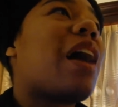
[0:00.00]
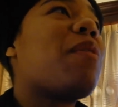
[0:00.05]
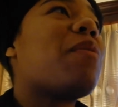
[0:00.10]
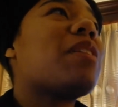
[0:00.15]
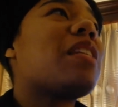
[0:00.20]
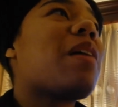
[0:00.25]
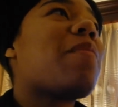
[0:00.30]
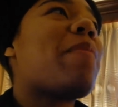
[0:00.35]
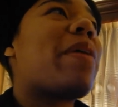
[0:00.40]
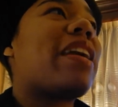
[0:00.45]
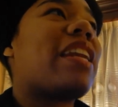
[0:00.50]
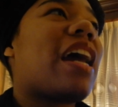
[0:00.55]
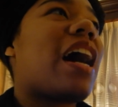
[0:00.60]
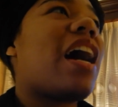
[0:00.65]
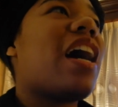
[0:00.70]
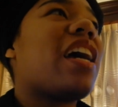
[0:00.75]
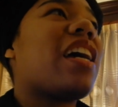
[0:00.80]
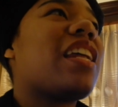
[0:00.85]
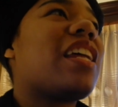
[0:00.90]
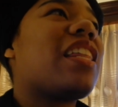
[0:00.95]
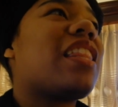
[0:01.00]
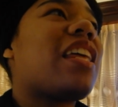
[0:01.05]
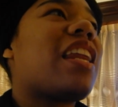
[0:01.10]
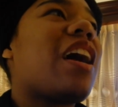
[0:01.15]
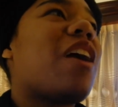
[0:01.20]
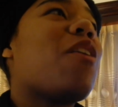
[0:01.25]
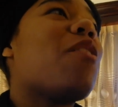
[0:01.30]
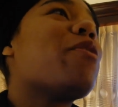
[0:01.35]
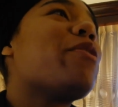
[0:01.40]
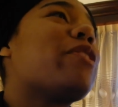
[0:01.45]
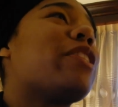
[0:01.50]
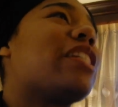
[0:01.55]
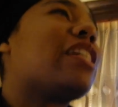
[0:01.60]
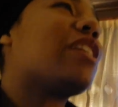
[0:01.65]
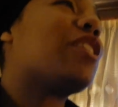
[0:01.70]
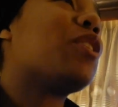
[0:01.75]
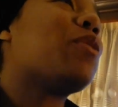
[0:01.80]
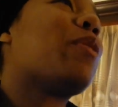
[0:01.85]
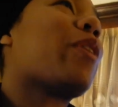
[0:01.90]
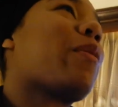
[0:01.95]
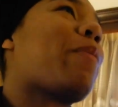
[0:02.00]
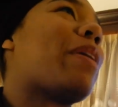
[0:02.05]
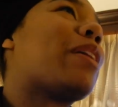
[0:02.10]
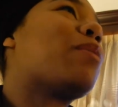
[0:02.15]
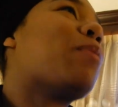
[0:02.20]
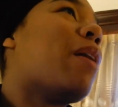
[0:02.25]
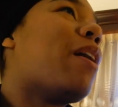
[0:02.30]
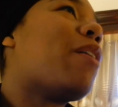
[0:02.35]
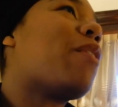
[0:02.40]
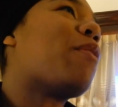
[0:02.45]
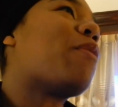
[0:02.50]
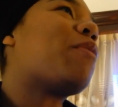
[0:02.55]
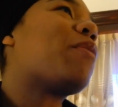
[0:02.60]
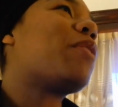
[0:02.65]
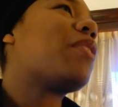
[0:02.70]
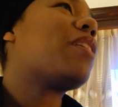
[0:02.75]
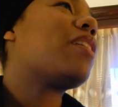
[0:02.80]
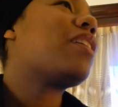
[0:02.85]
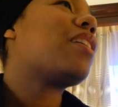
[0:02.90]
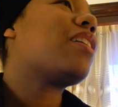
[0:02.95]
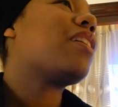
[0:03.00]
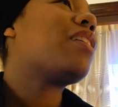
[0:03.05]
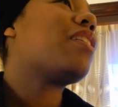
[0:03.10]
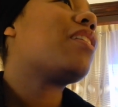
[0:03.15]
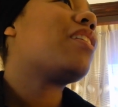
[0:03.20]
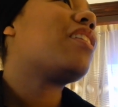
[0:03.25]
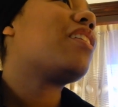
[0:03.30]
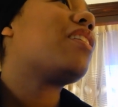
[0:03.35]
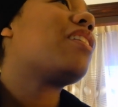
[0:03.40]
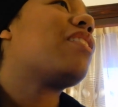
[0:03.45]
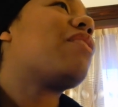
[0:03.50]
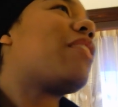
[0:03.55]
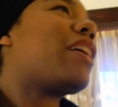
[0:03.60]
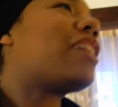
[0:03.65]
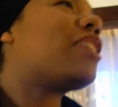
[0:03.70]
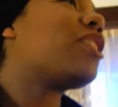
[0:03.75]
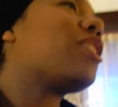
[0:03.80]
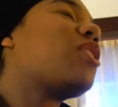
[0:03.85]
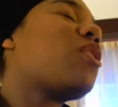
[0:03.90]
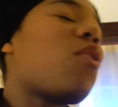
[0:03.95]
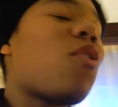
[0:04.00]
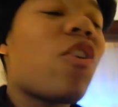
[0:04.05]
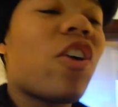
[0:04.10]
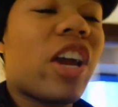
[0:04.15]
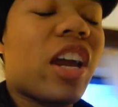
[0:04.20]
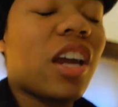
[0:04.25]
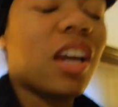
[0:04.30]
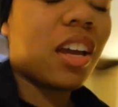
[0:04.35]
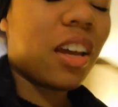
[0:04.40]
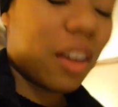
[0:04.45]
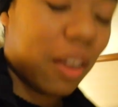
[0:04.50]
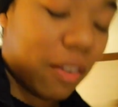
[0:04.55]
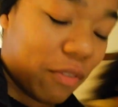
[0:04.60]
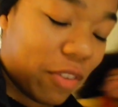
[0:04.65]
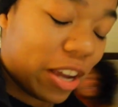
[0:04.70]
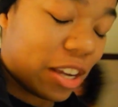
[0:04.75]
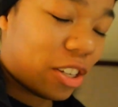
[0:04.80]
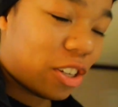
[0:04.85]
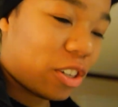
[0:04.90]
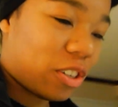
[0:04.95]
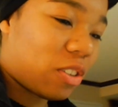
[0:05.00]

I was up at nine, and then oh, you said you woke up at twelve. Fix your story. Yeah, I, Fix your